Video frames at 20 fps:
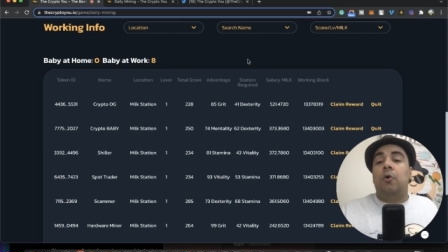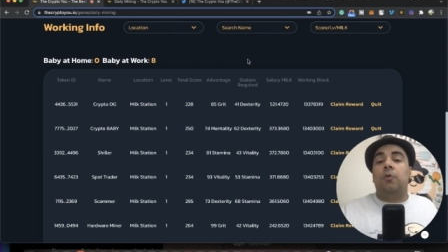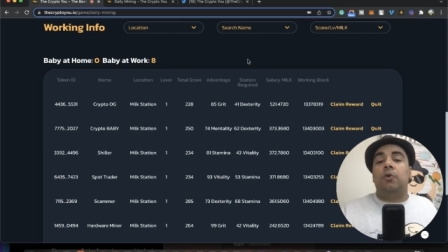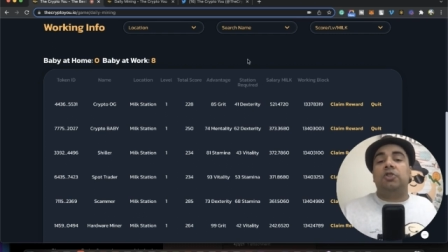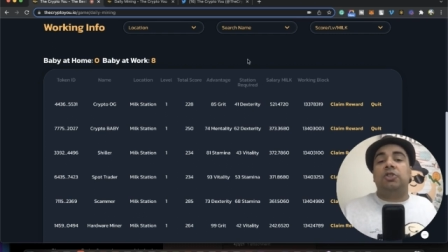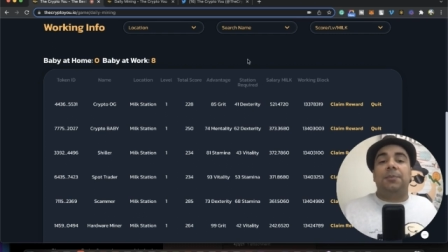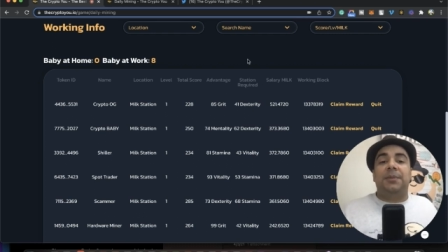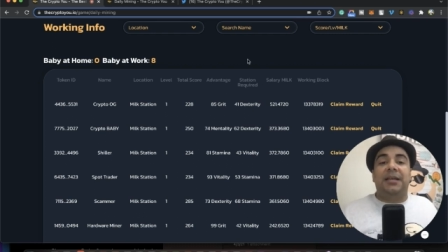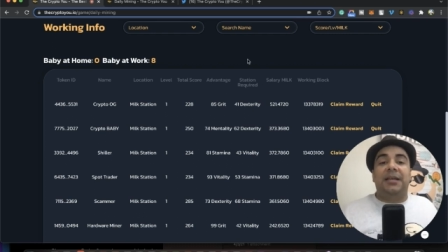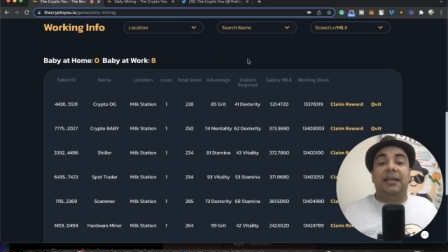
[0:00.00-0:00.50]

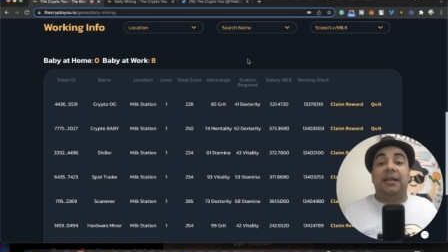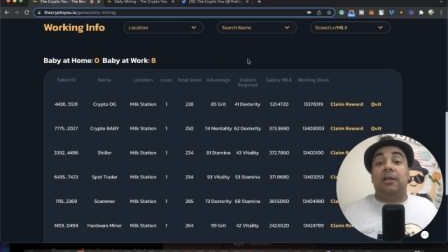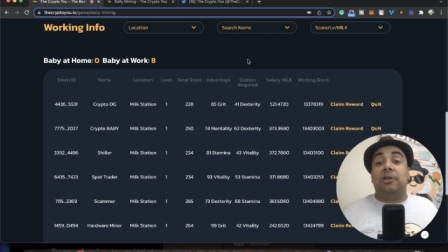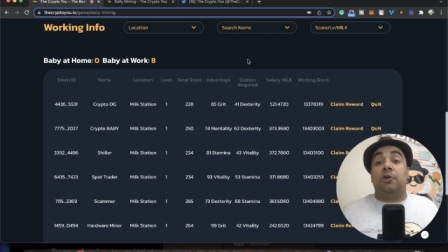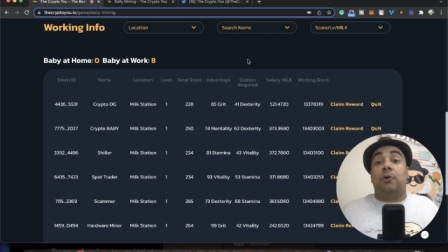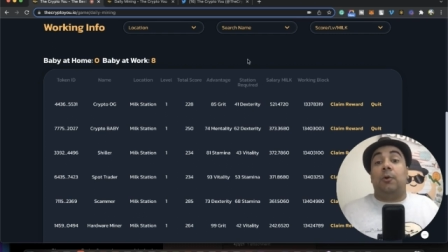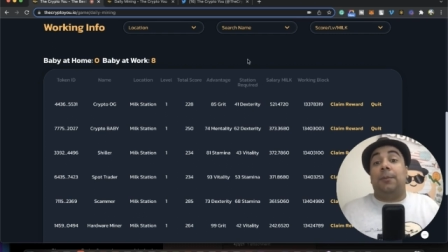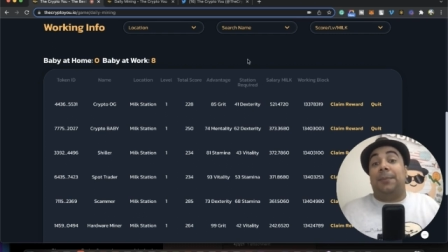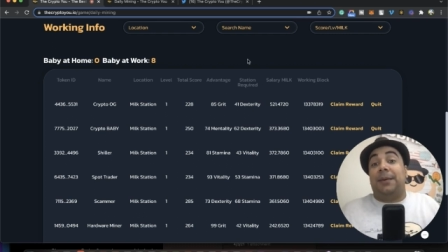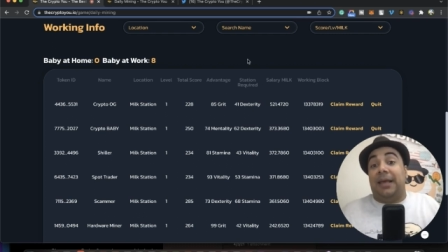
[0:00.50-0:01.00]
which means
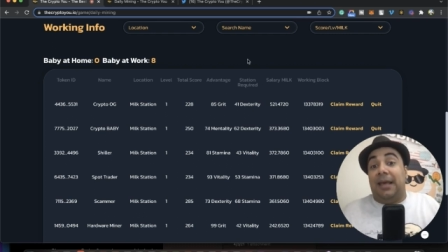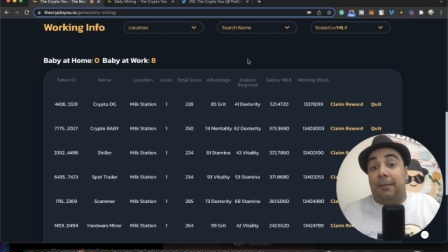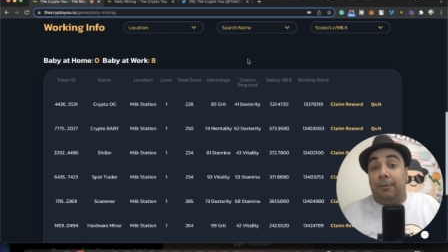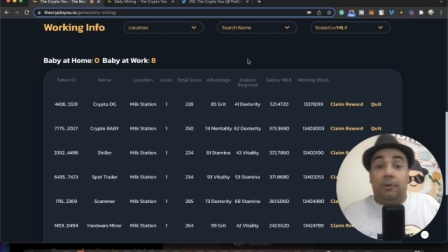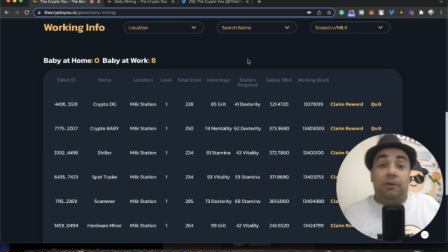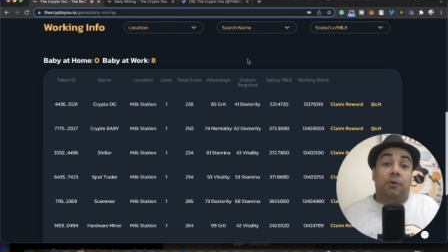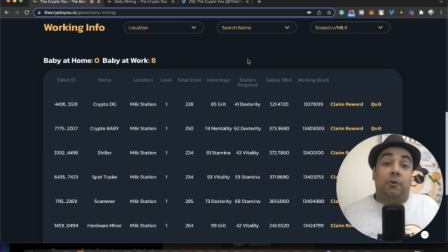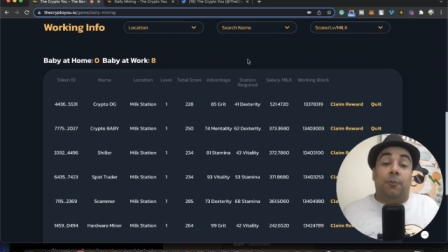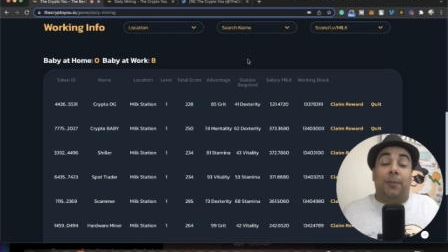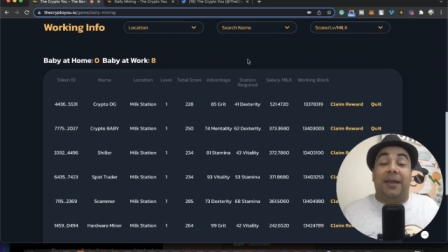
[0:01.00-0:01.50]
you will be
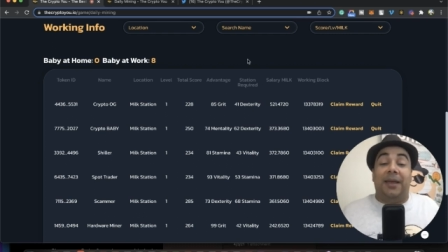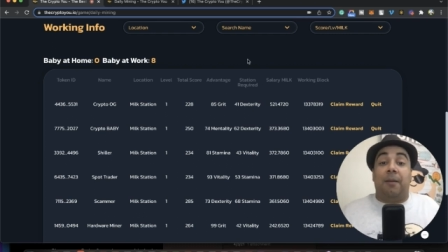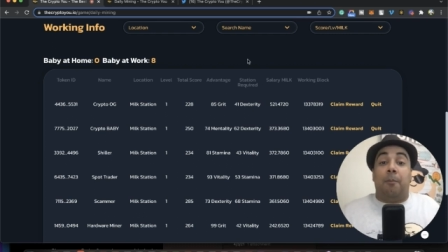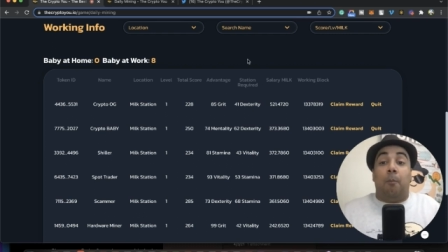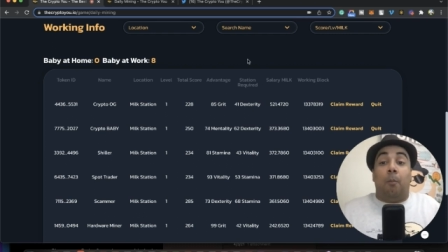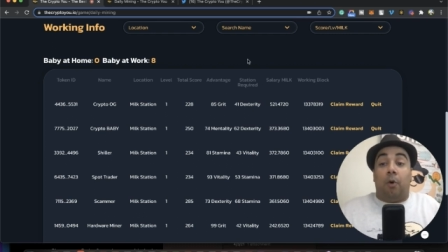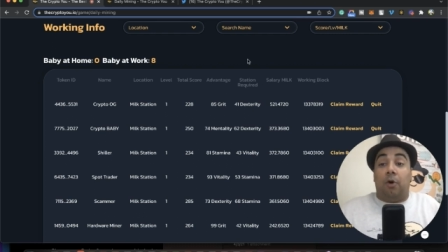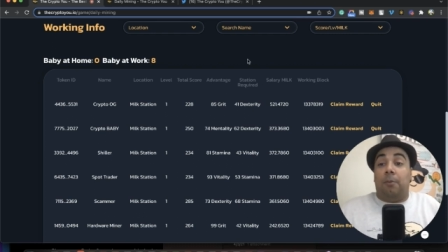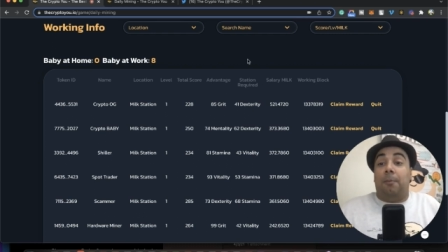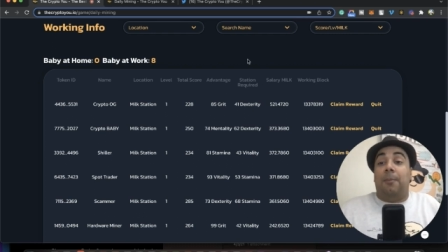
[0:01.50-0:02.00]
able to make
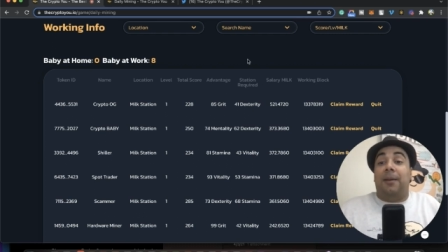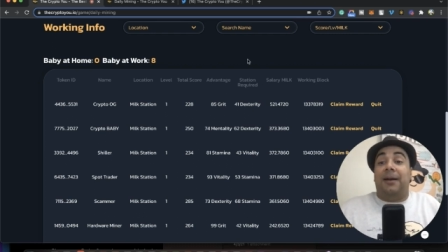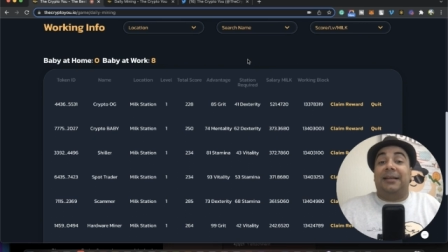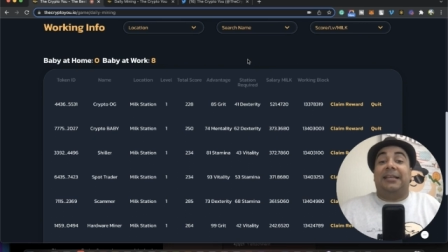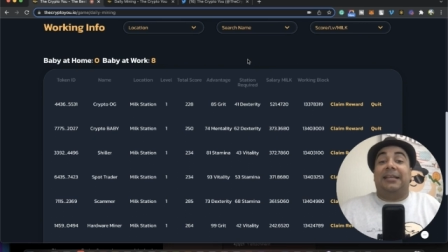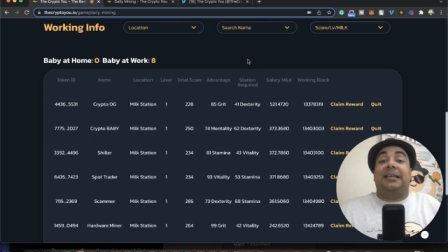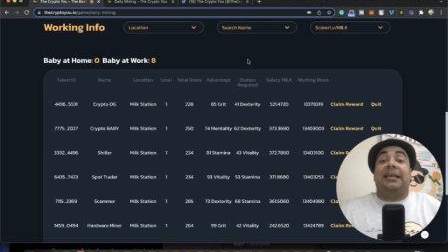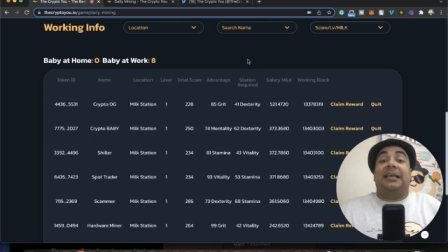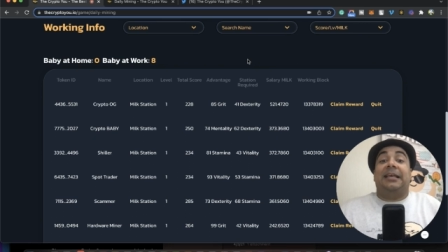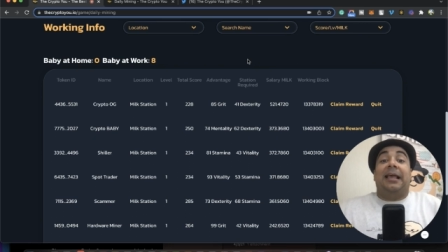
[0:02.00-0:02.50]
more
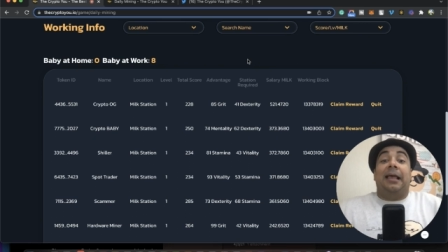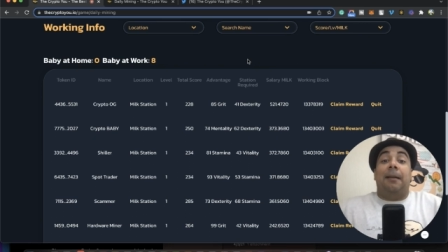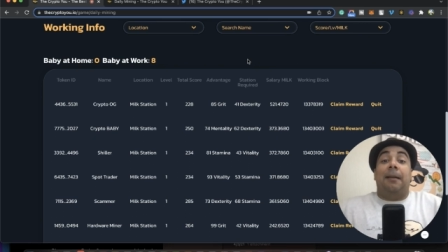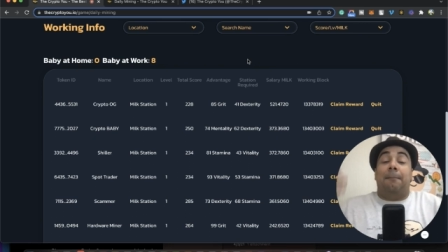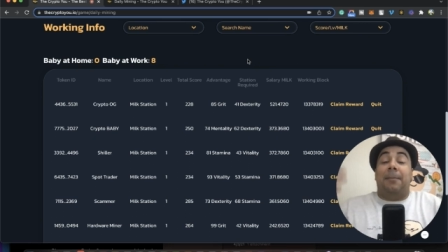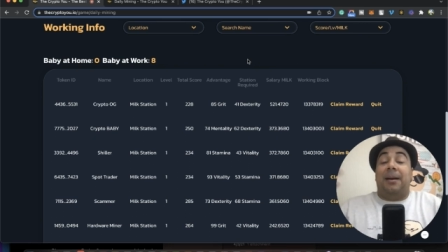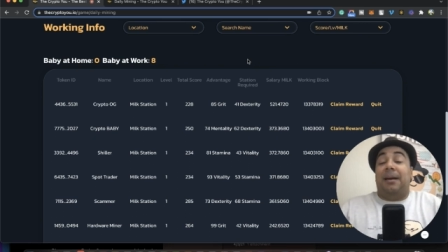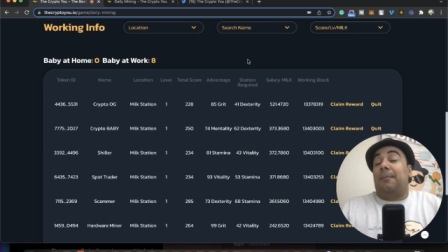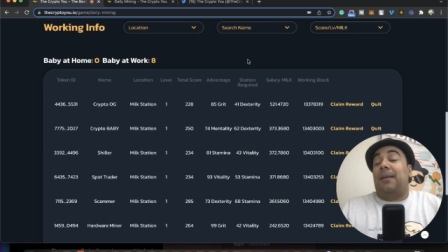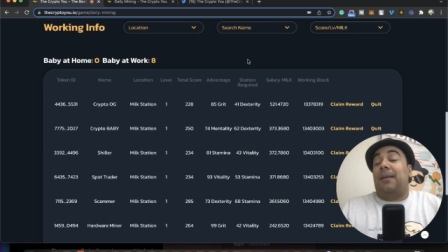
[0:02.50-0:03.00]
money
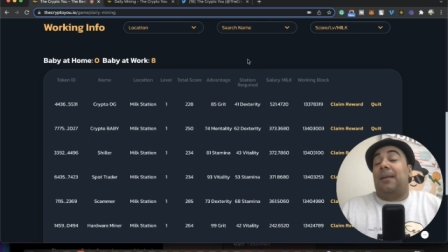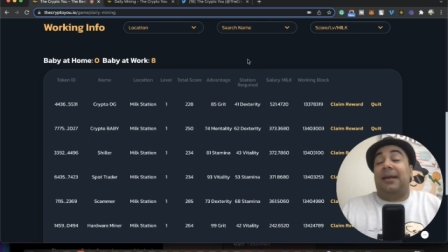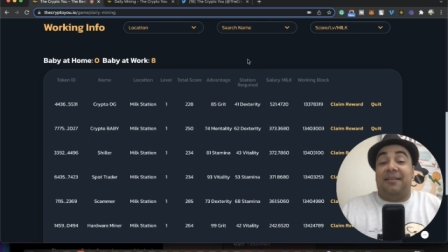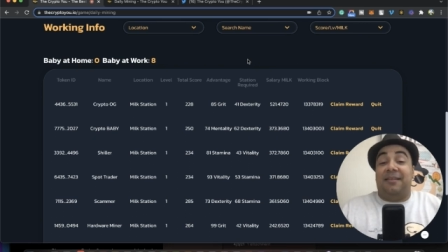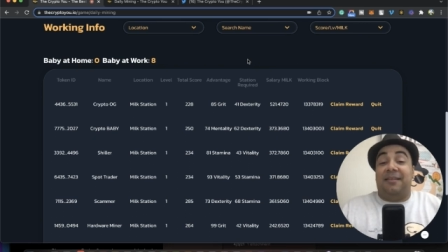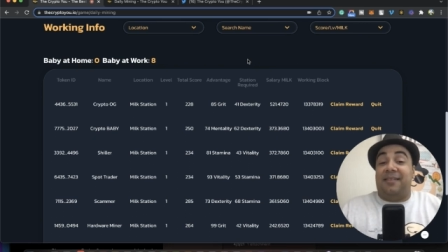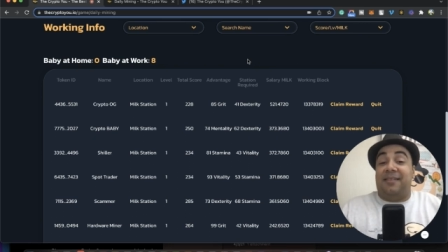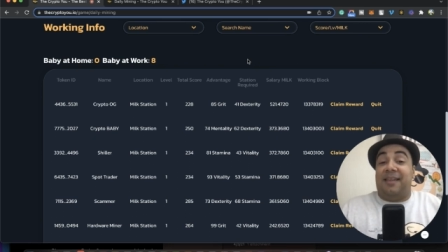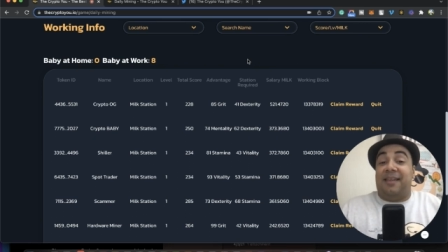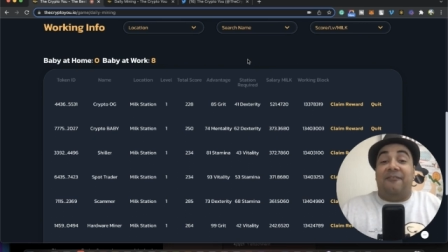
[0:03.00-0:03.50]
by mining
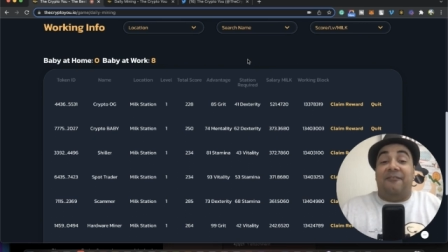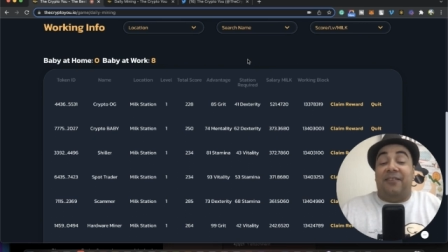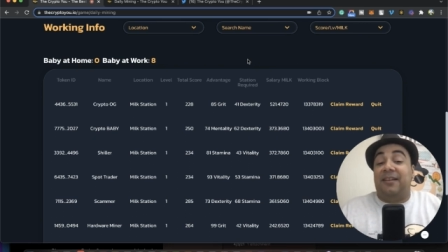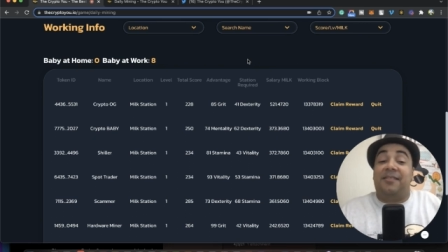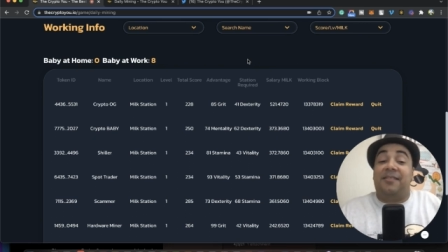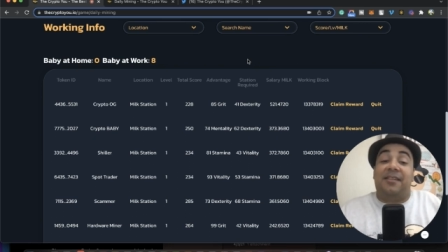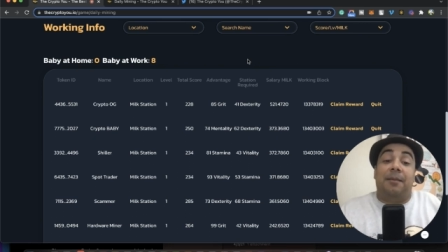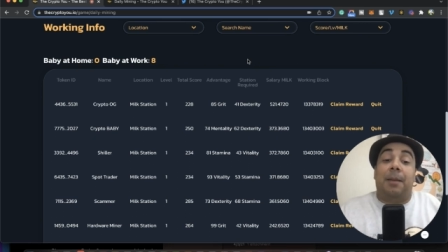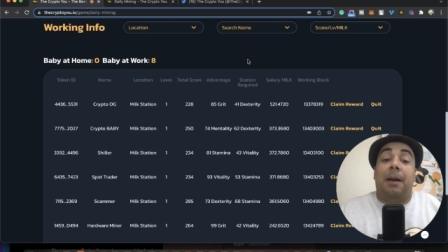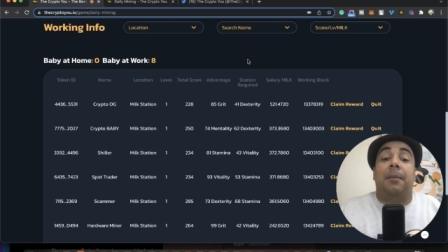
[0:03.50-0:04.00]
the very
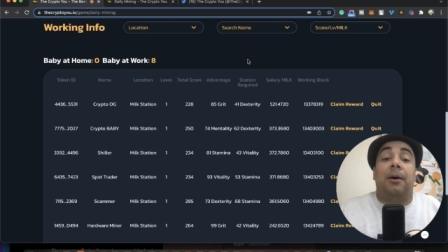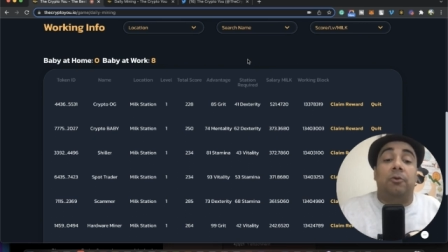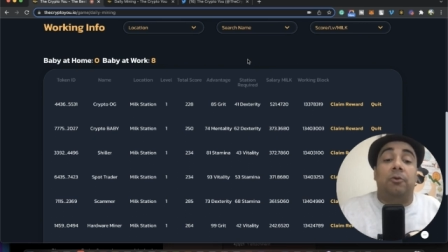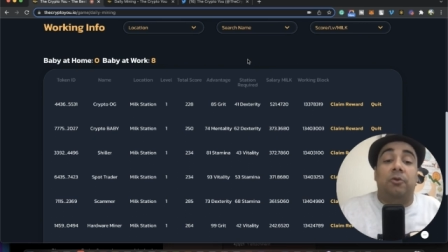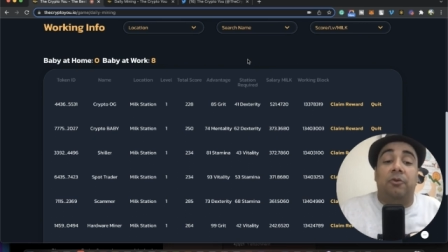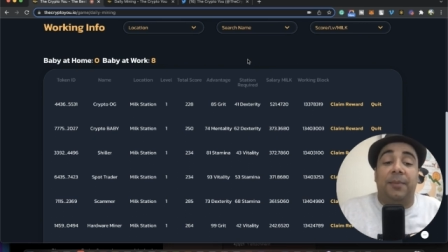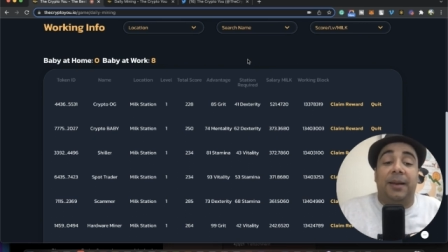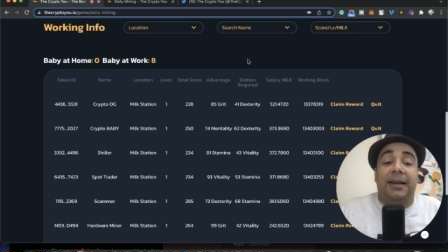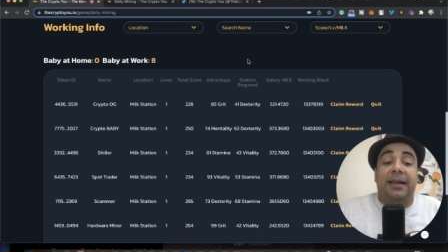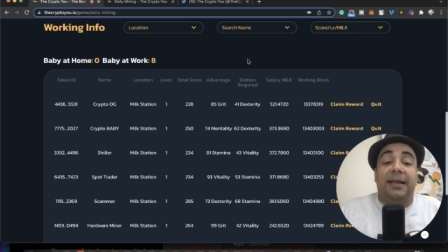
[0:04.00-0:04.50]
same amount
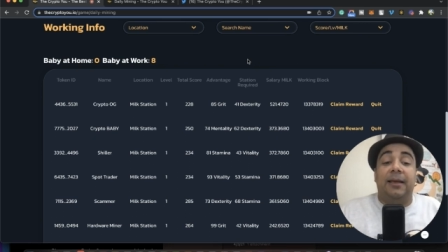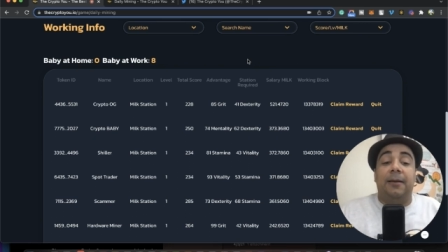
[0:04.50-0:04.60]
of milk.